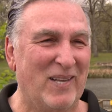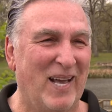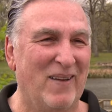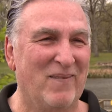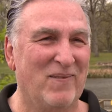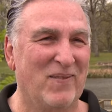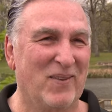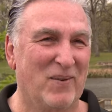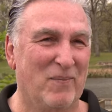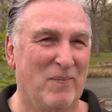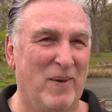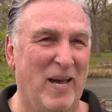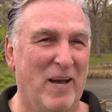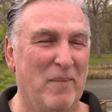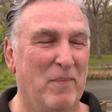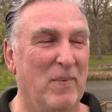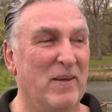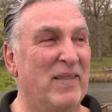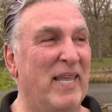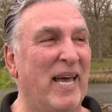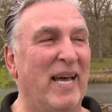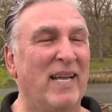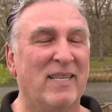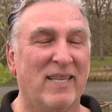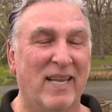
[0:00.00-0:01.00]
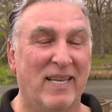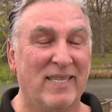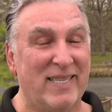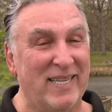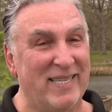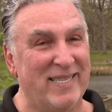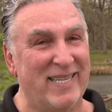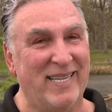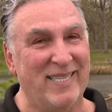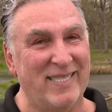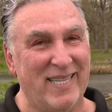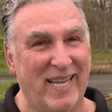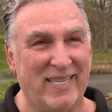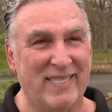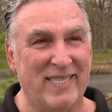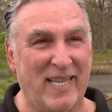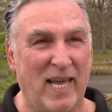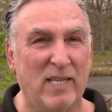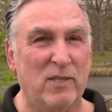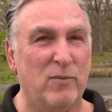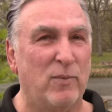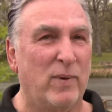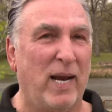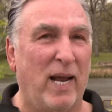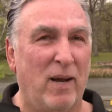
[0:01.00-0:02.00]
off their bat. But that's I said he's like
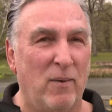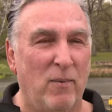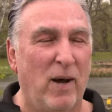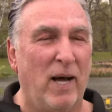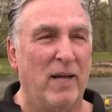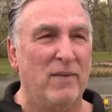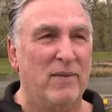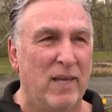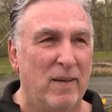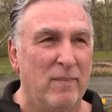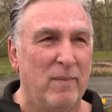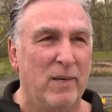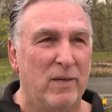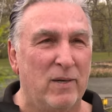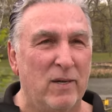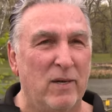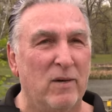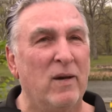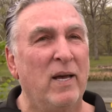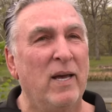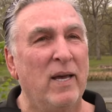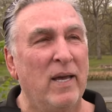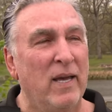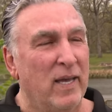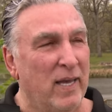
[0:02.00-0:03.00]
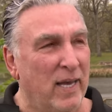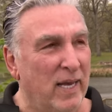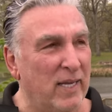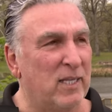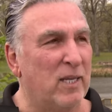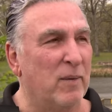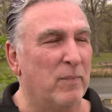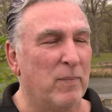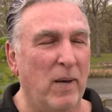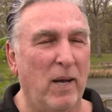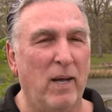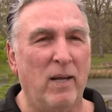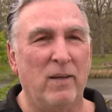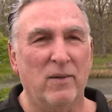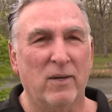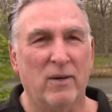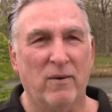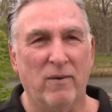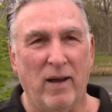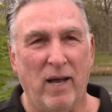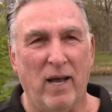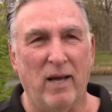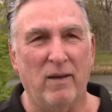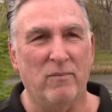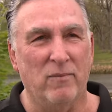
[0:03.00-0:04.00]
that's what I want them to do: hit the ball on the
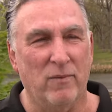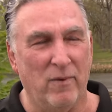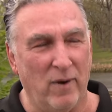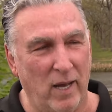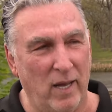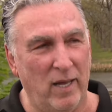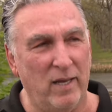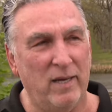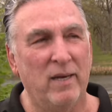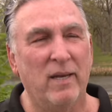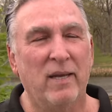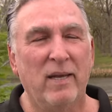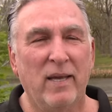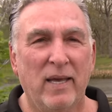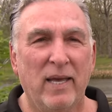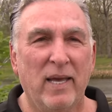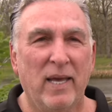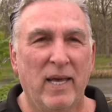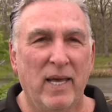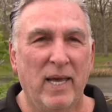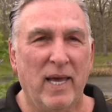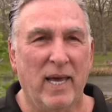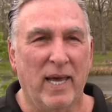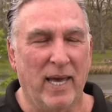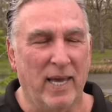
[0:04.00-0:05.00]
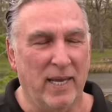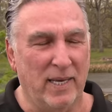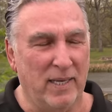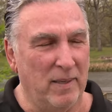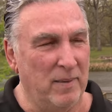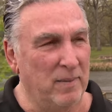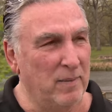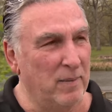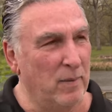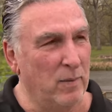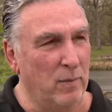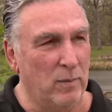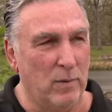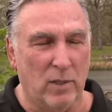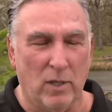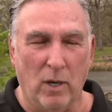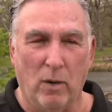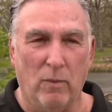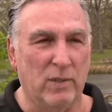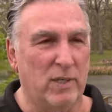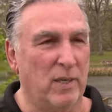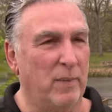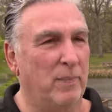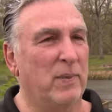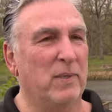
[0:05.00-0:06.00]
ground, run, and go
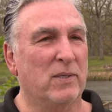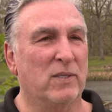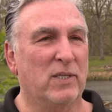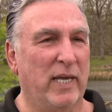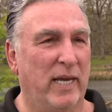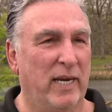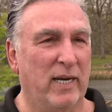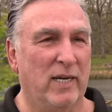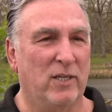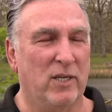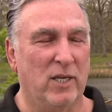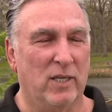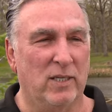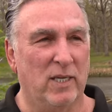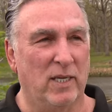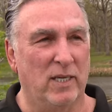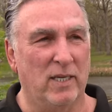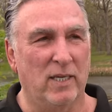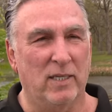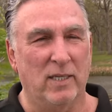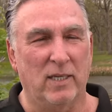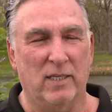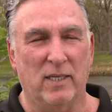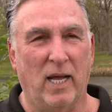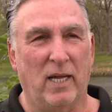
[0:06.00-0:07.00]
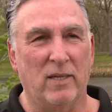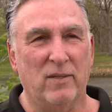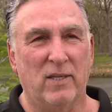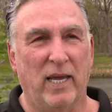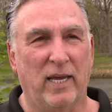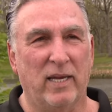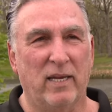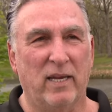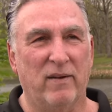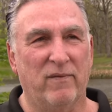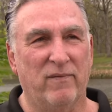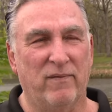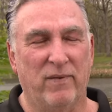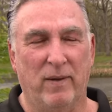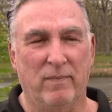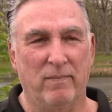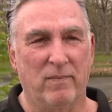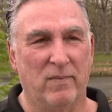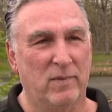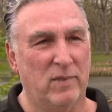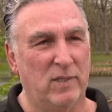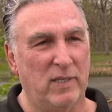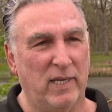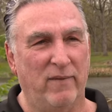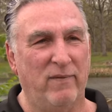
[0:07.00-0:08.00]
with the percentages. And he says I'll take it
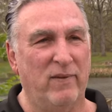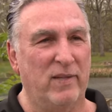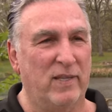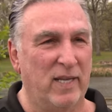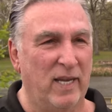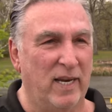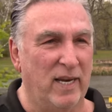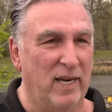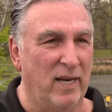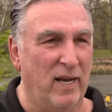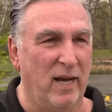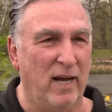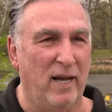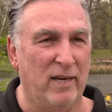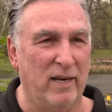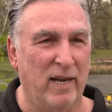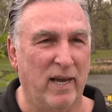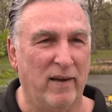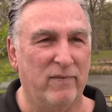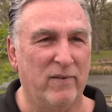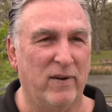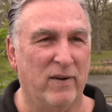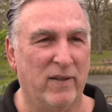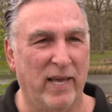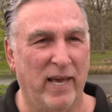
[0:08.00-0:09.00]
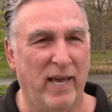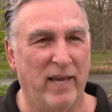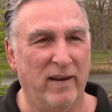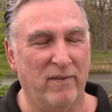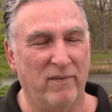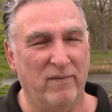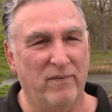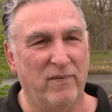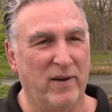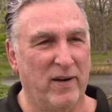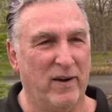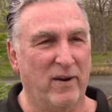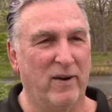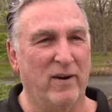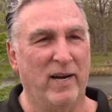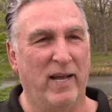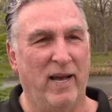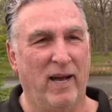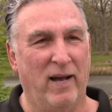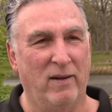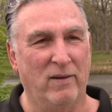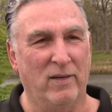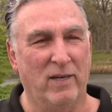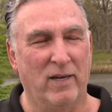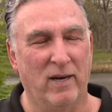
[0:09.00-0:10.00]
from seventh inning on after that and figure it
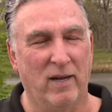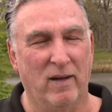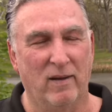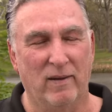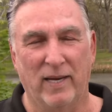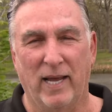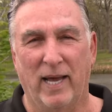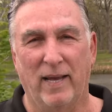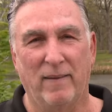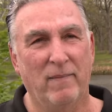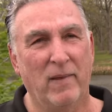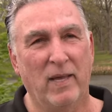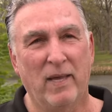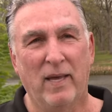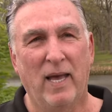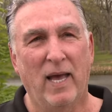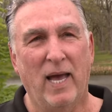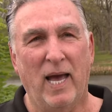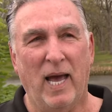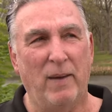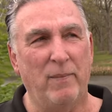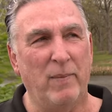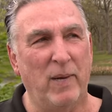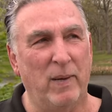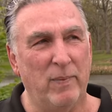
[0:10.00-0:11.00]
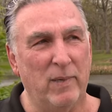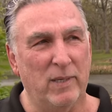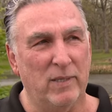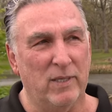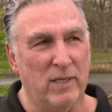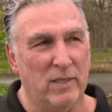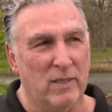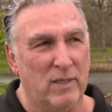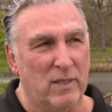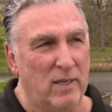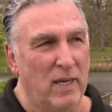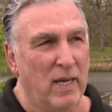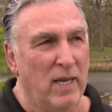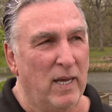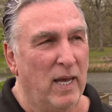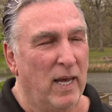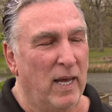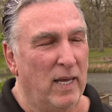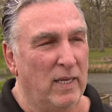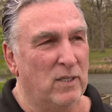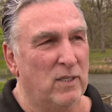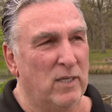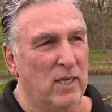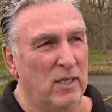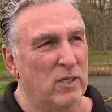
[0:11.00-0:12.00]
out. You know, and I I remember just
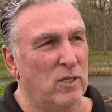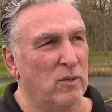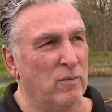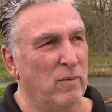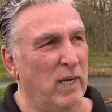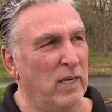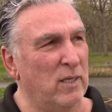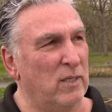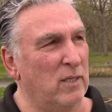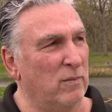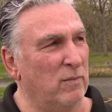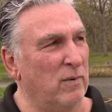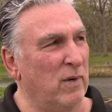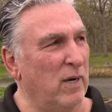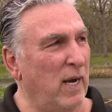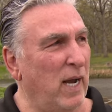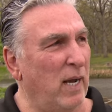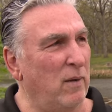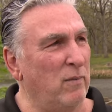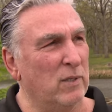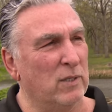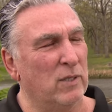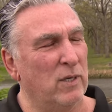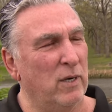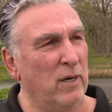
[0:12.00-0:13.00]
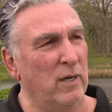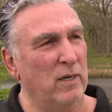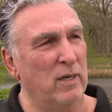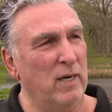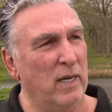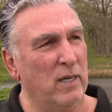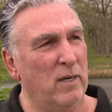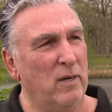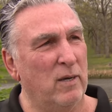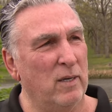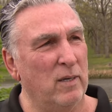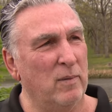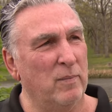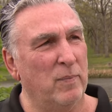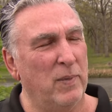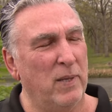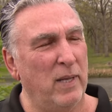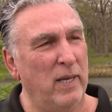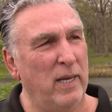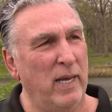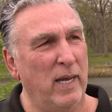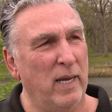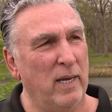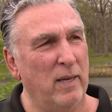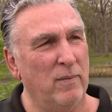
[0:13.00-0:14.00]
a situation where I was hurt and I couldn't
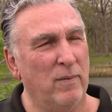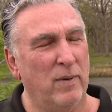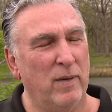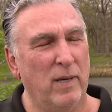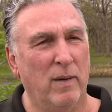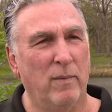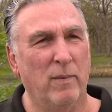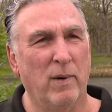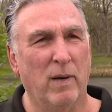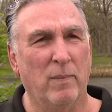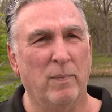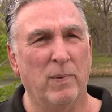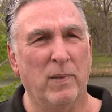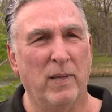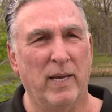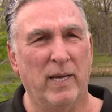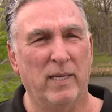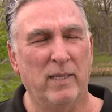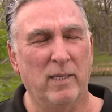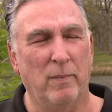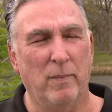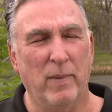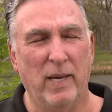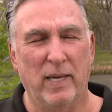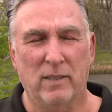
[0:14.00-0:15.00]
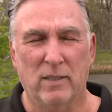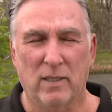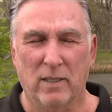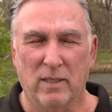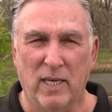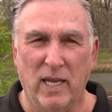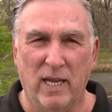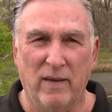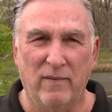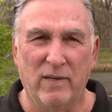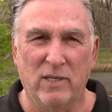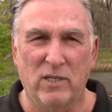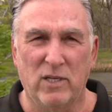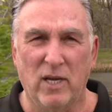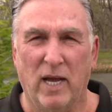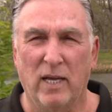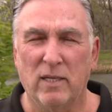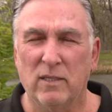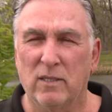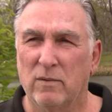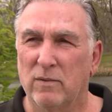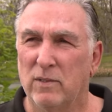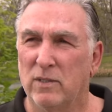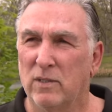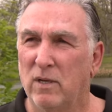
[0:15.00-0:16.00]
play, and we were playing the Mets and Davey
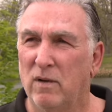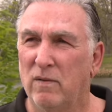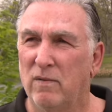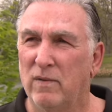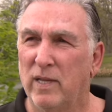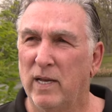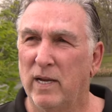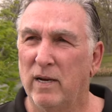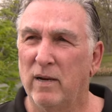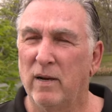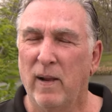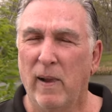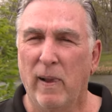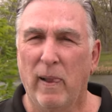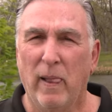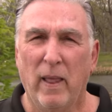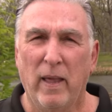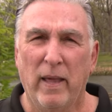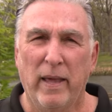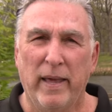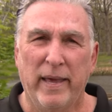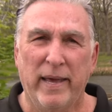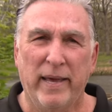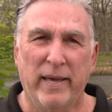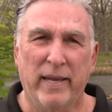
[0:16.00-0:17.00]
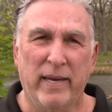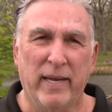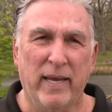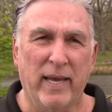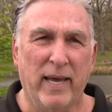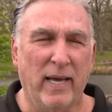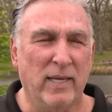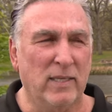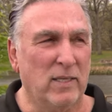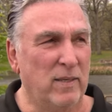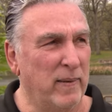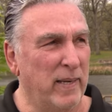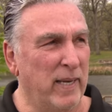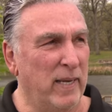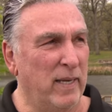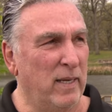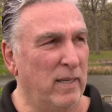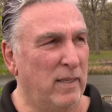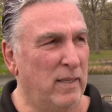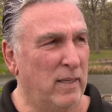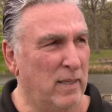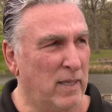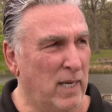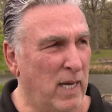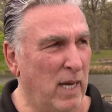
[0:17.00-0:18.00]
Johnson was over there, and he asked me
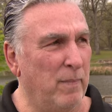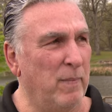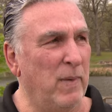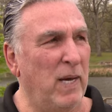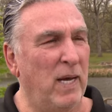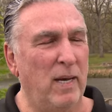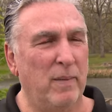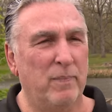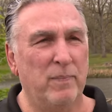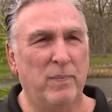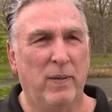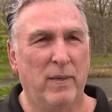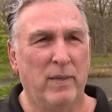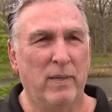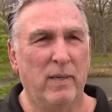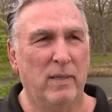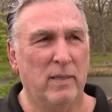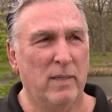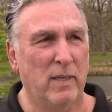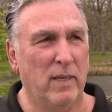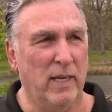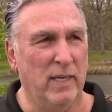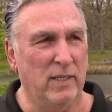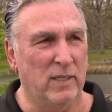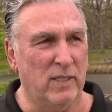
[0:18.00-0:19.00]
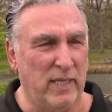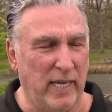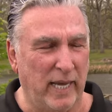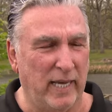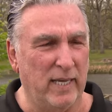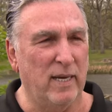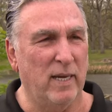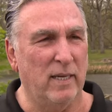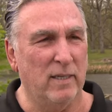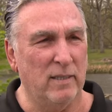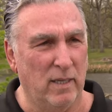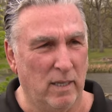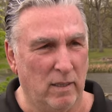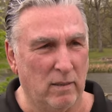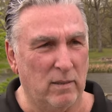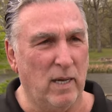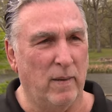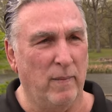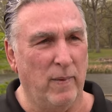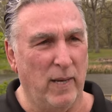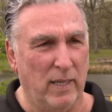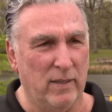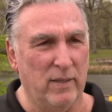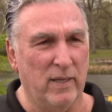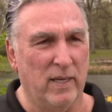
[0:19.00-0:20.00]
to come up and stand, you know,
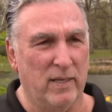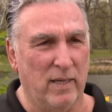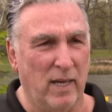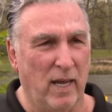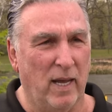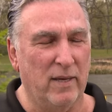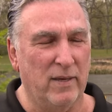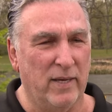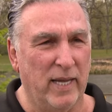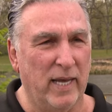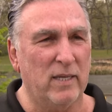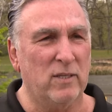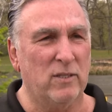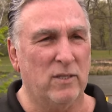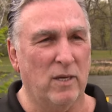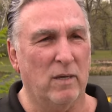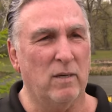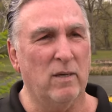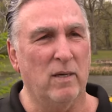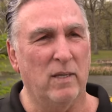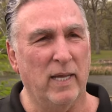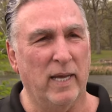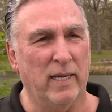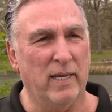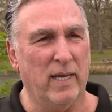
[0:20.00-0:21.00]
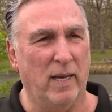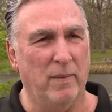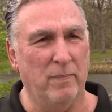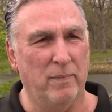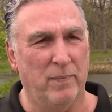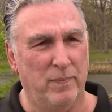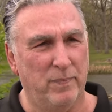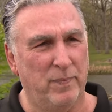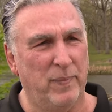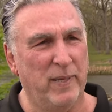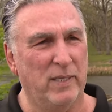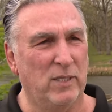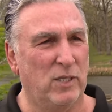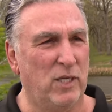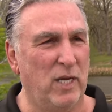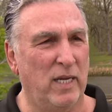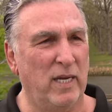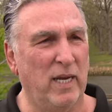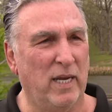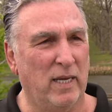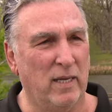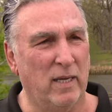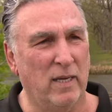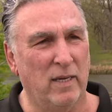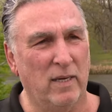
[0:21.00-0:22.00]
come on the on deck circle like I'm pinch
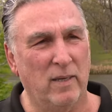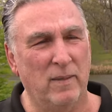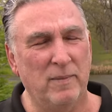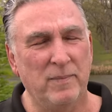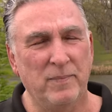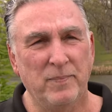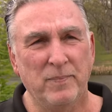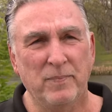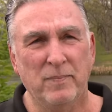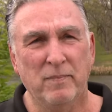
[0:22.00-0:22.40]
hitting, you know.